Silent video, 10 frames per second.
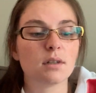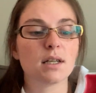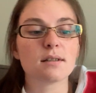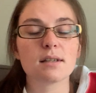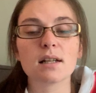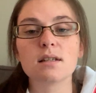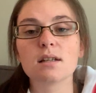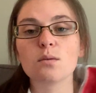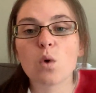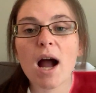in
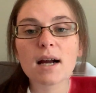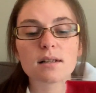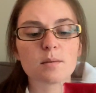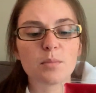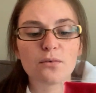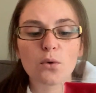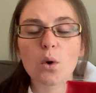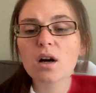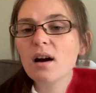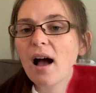Scentsy wax
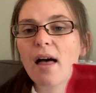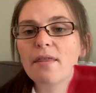before.